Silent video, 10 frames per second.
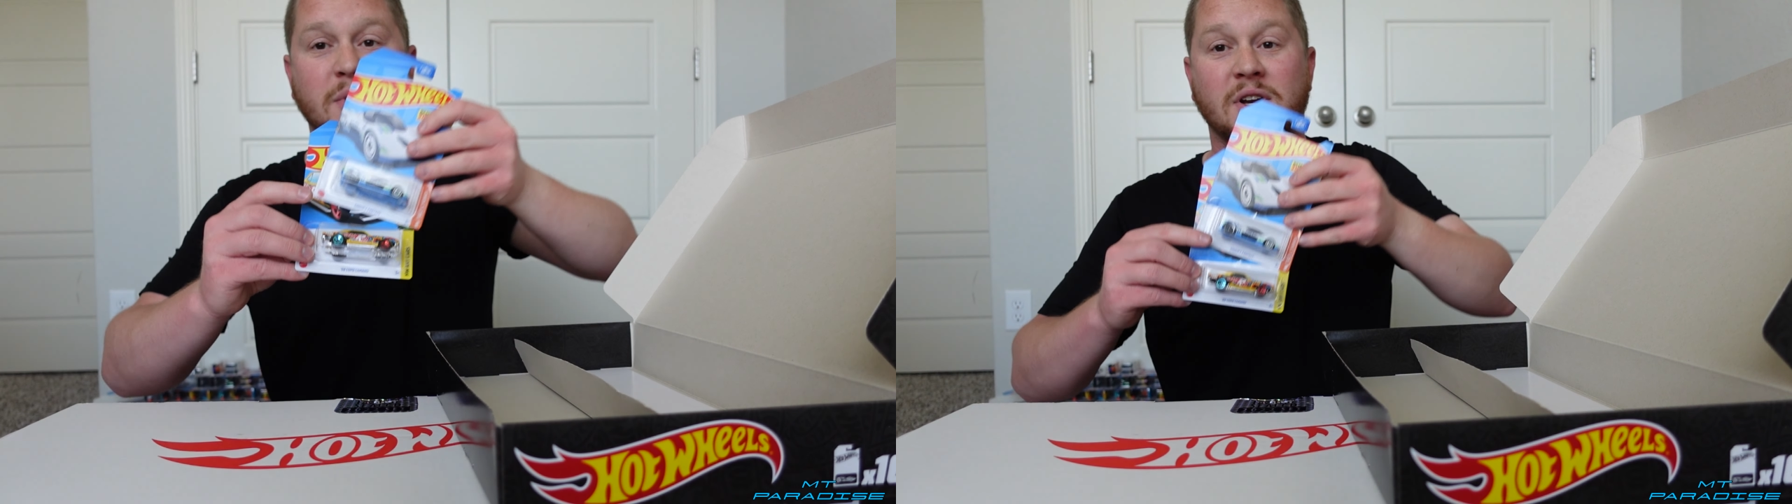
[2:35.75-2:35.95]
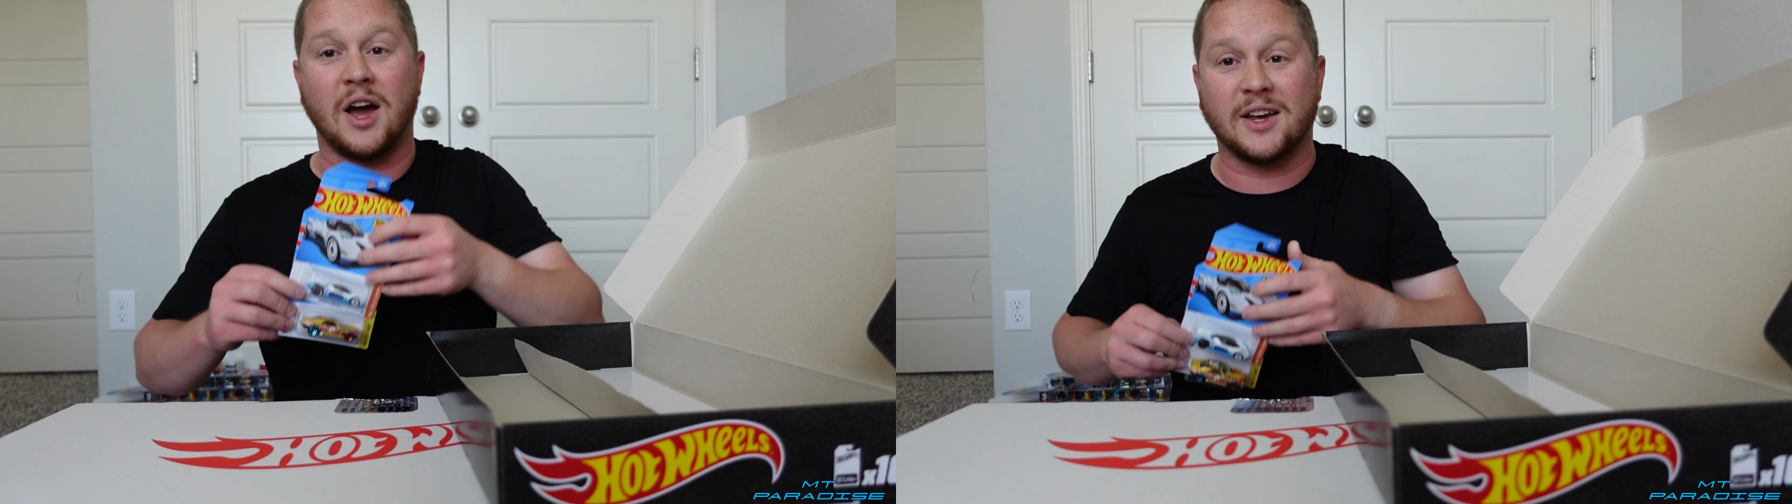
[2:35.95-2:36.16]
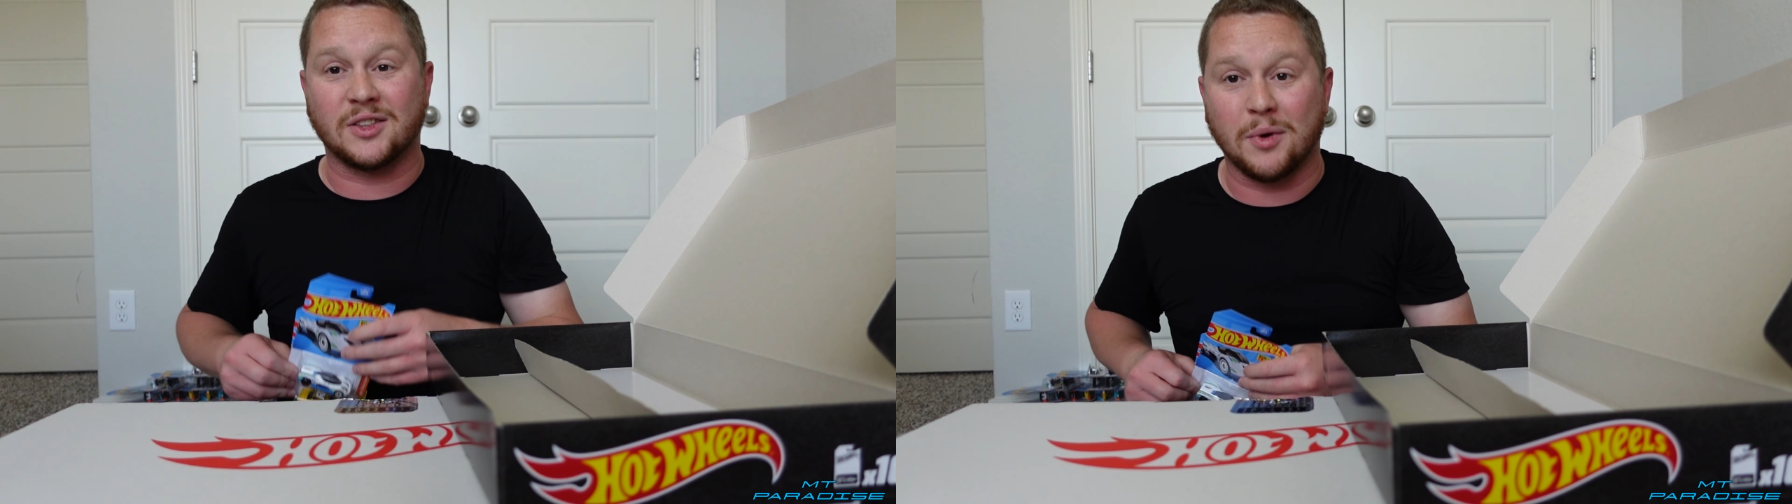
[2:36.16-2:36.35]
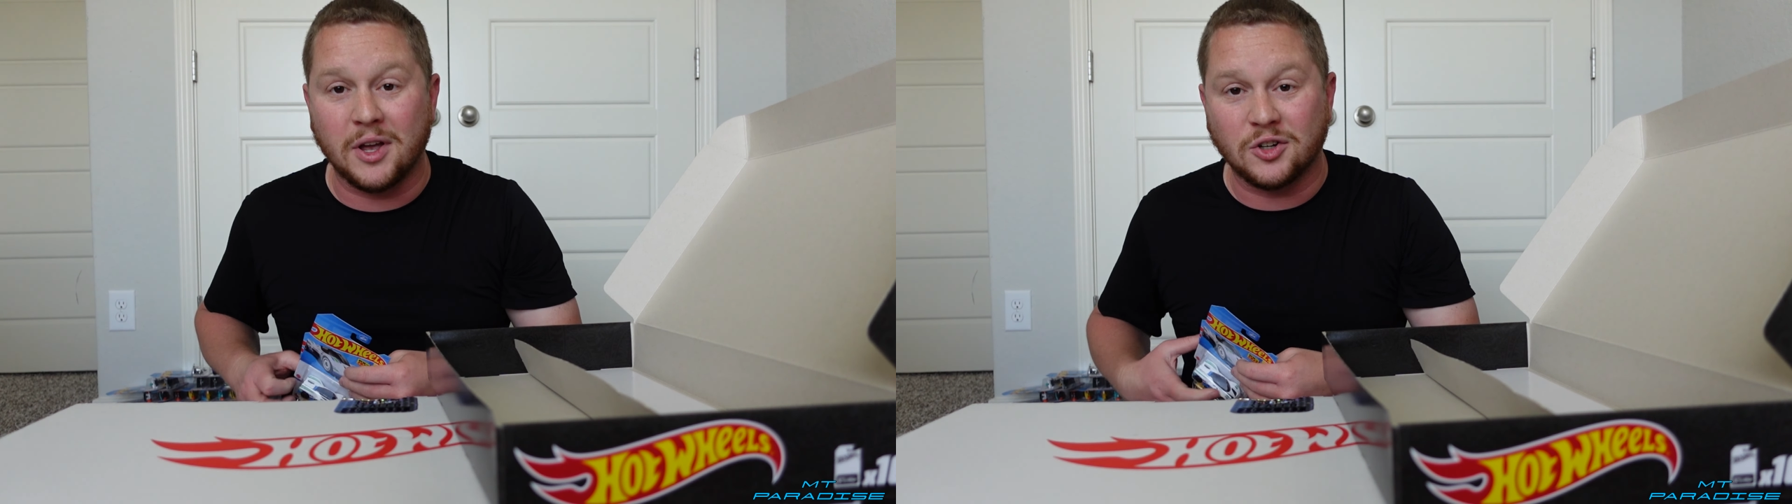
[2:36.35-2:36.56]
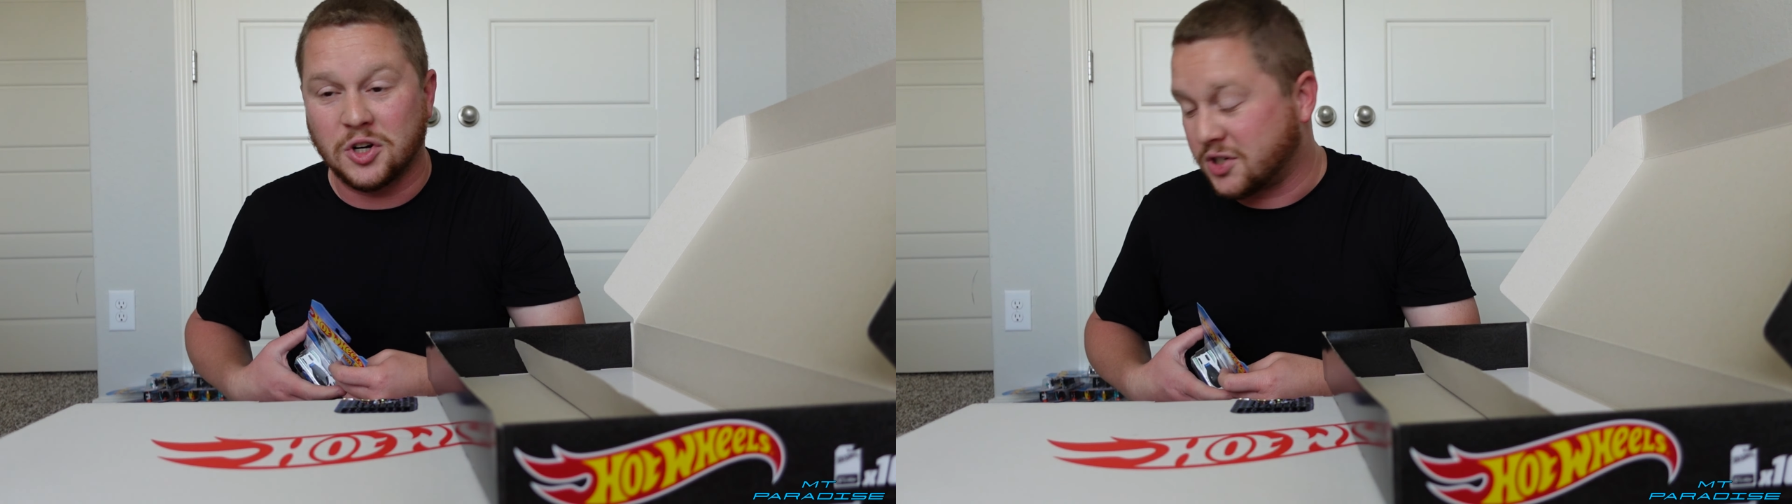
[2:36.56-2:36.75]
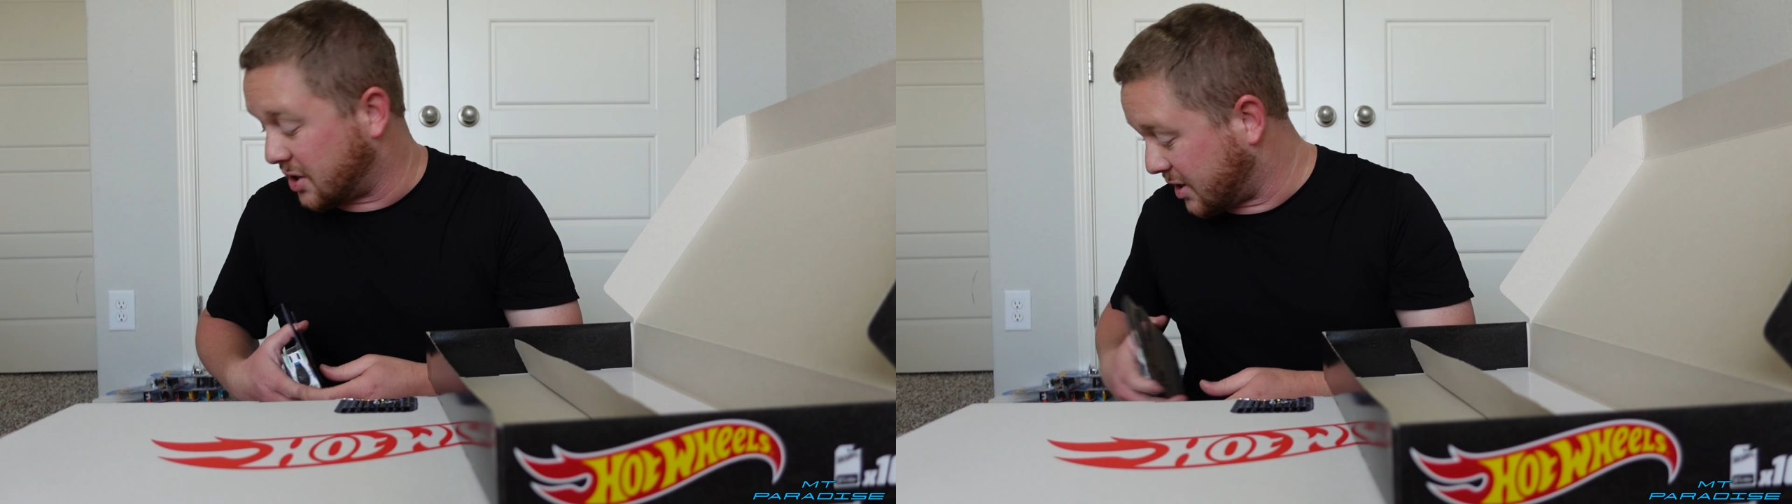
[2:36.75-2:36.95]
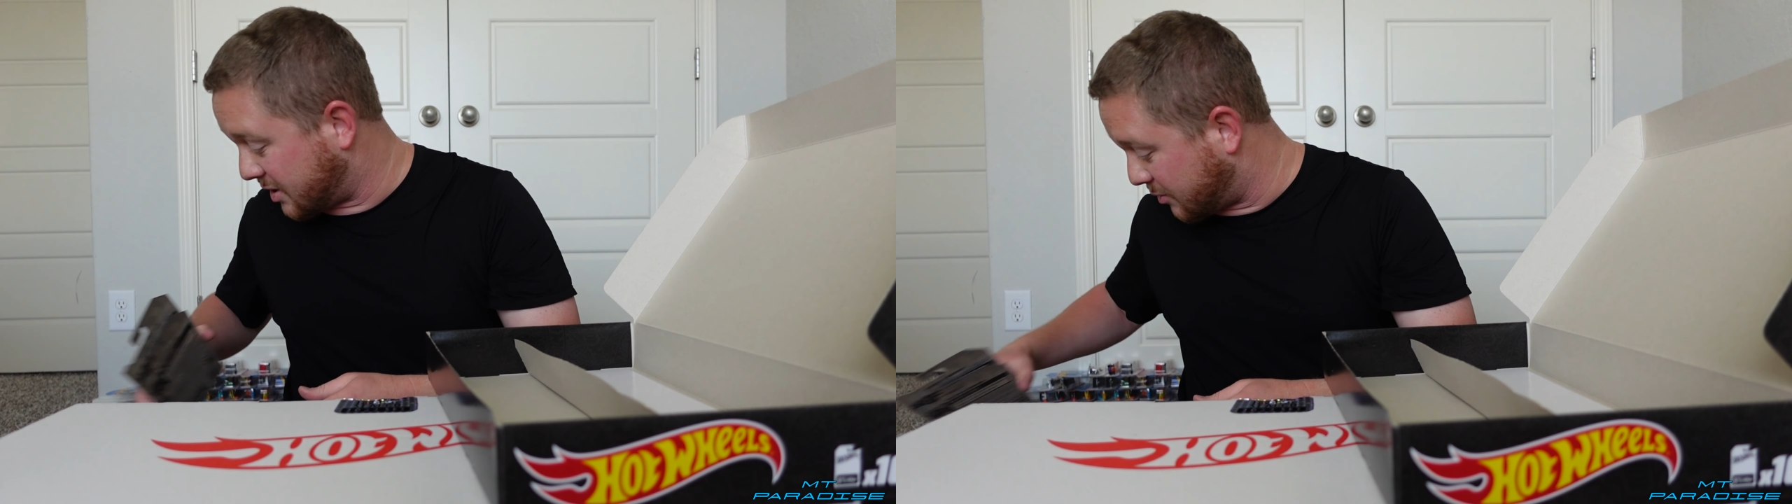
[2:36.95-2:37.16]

we did not get the regular treasure hunt,